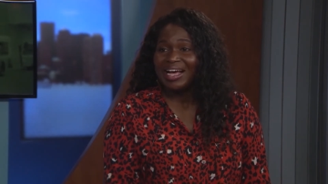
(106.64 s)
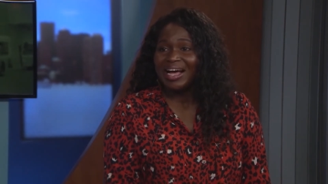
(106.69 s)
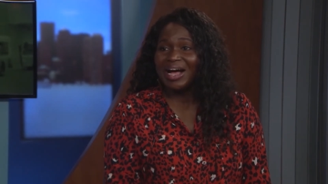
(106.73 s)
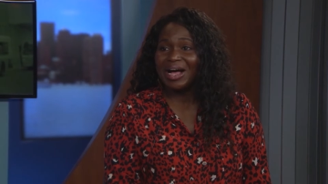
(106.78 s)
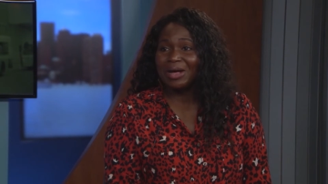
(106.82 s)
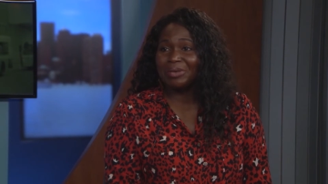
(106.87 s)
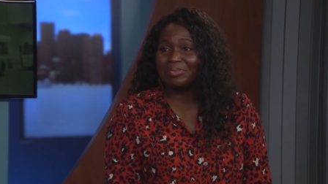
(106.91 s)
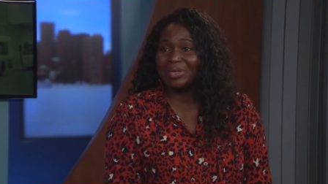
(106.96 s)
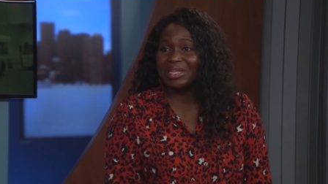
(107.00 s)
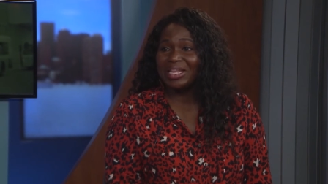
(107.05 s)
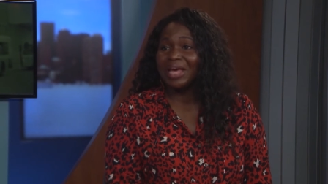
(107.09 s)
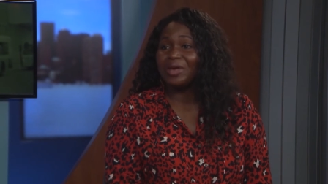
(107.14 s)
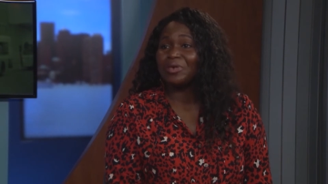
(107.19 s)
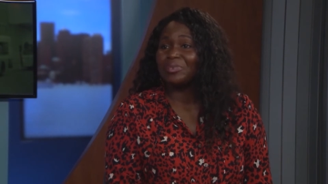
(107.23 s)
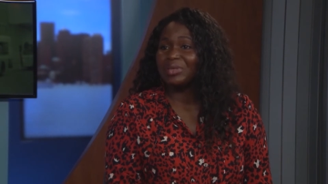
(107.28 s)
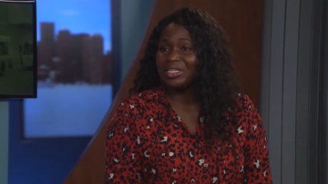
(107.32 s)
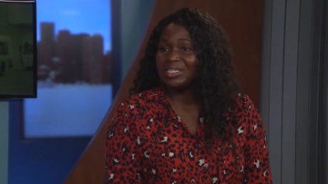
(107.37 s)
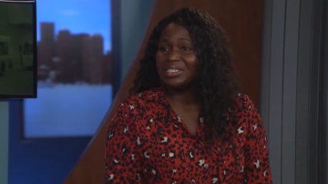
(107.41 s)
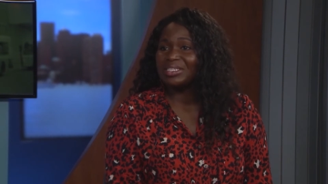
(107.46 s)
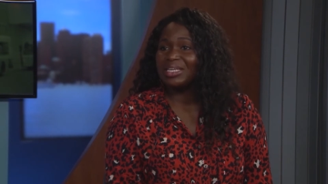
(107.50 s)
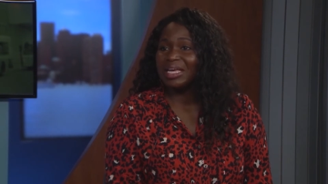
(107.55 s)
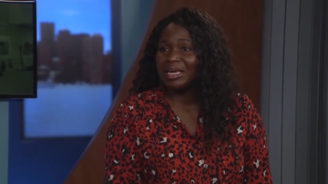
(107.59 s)
And that'll
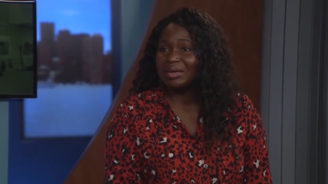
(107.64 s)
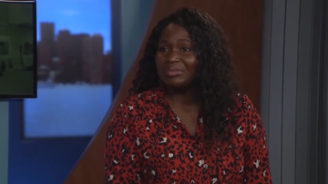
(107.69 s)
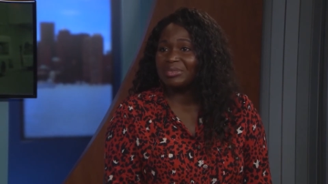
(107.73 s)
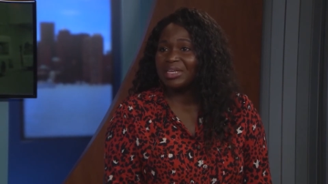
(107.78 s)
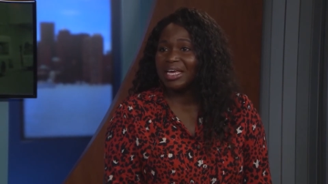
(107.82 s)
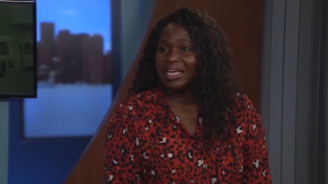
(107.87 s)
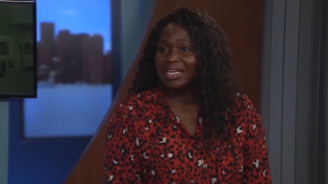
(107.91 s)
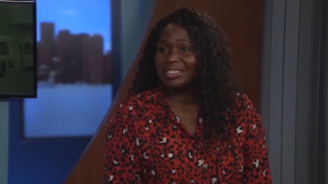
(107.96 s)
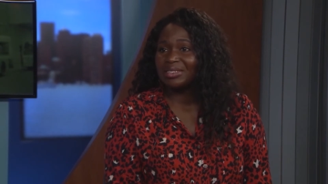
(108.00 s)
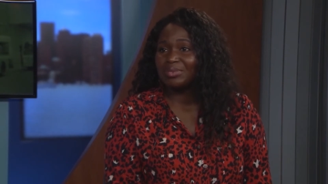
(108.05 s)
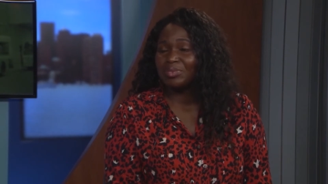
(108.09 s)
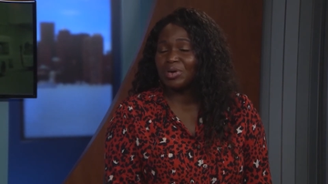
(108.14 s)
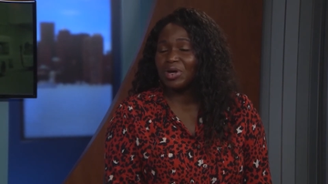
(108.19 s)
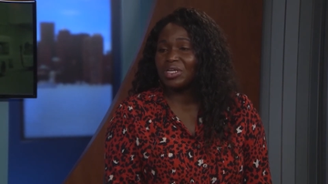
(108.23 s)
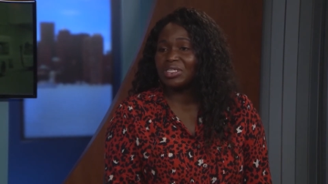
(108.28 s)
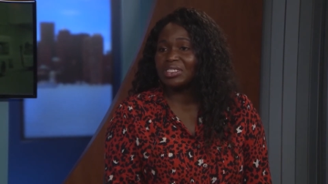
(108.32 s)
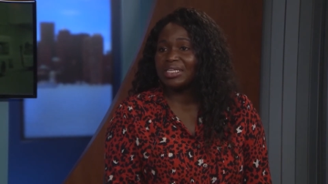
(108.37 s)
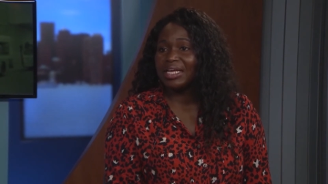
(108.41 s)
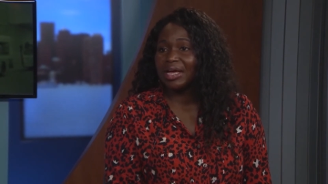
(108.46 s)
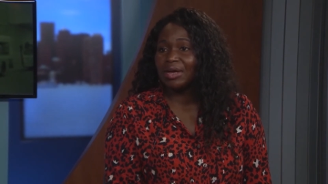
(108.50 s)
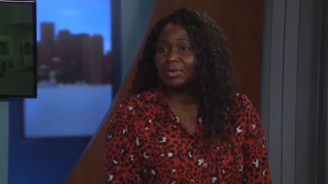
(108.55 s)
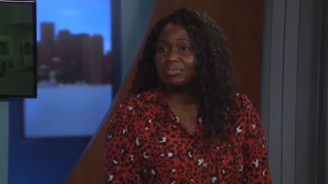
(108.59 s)
be the same day as the
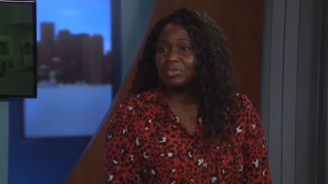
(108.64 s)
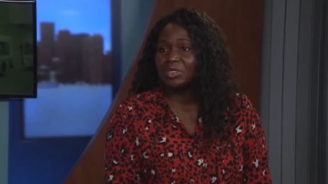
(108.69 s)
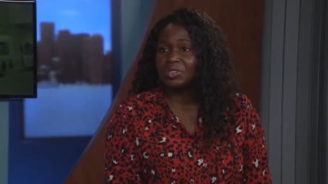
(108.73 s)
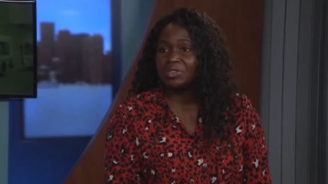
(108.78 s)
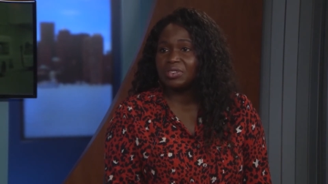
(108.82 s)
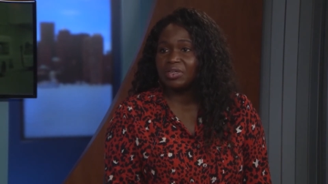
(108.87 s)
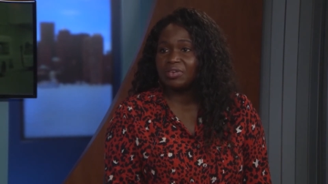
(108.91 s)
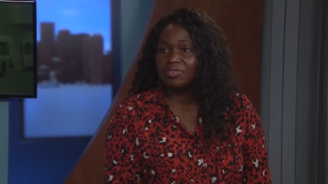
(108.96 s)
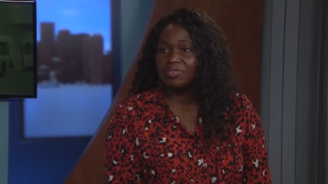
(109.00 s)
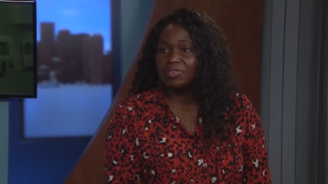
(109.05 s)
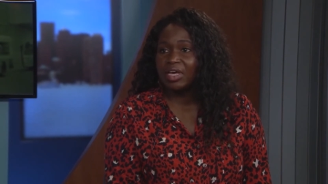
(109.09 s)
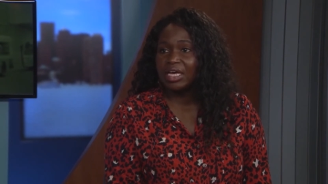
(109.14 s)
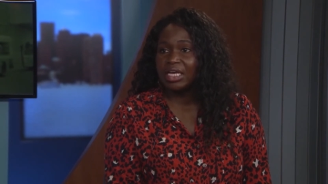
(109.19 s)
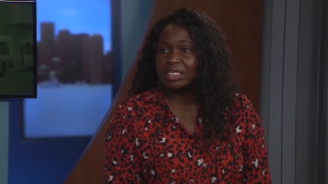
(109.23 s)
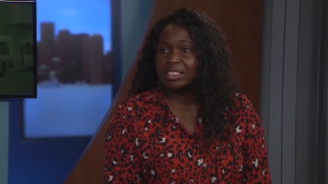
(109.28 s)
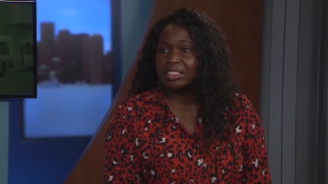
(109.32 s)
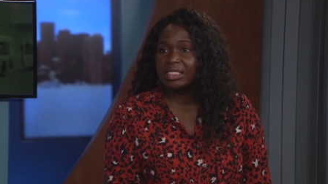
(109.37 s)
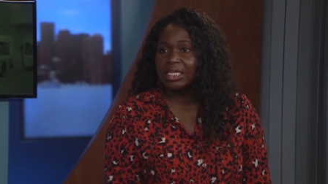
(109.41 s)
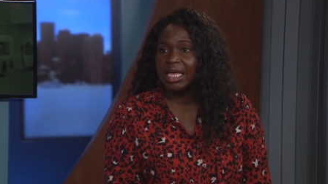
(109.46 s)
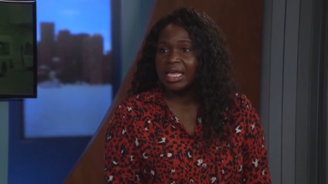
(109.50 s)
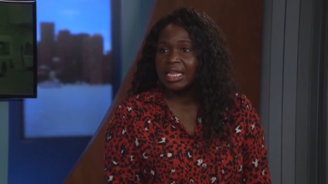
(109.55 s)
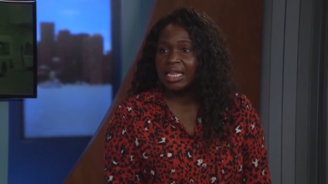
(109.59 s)
Bosstown Music
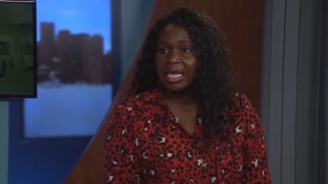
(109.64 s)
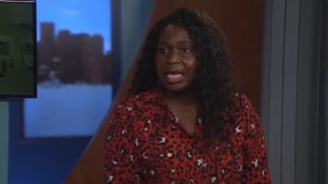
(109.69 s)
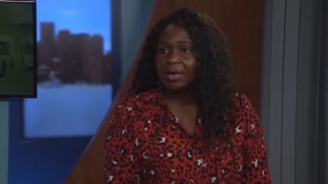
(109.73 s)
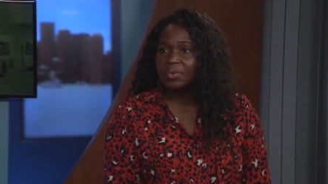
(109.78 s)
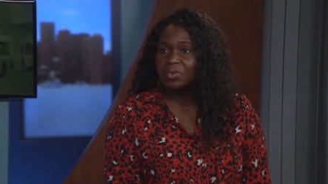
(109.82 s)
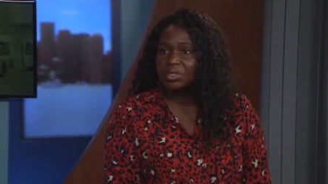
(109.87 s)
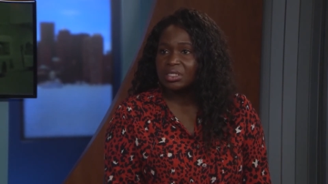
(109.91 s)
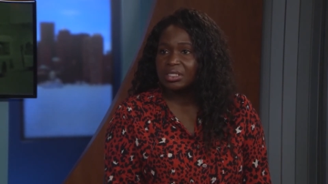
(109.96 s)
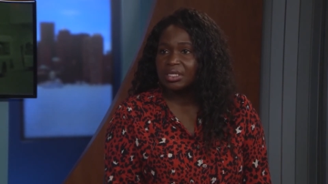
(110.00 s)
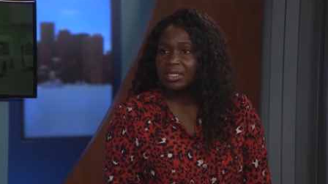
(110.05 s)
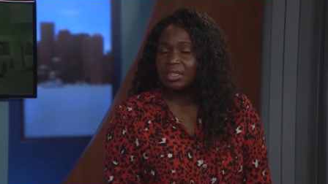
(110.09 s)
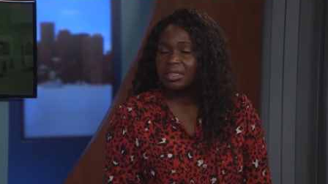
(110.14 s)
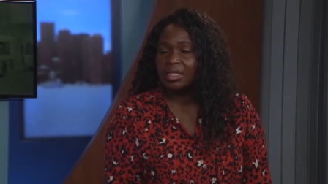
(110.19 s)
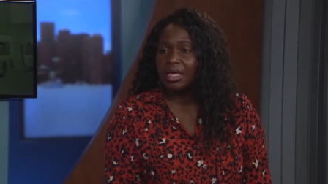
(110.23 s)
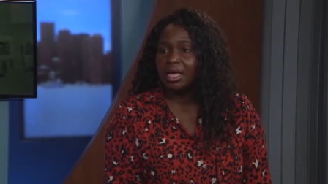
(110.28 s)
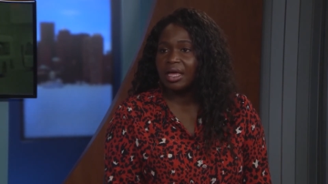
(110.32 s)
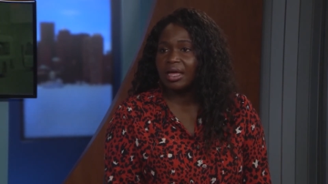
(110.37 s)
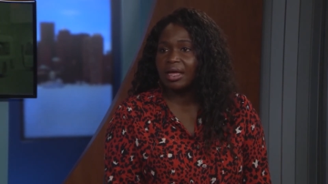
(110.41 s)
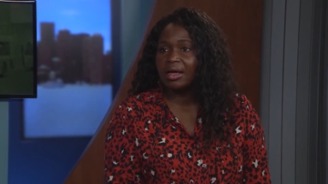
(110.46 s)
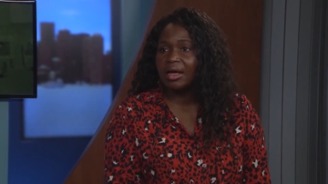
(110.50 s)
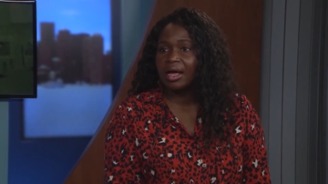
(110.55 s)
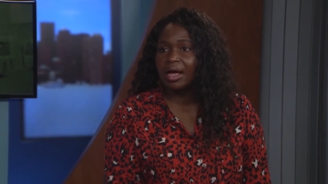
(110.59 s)
Fest. And that was the
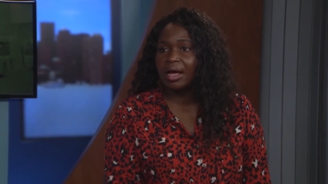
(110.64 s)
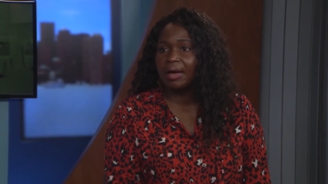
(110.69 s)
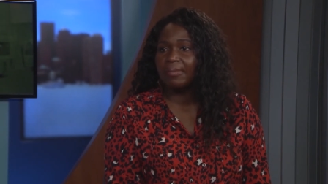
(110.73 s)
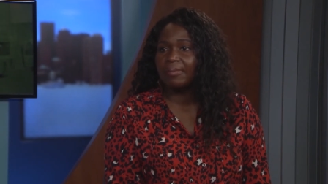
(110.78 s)
thing.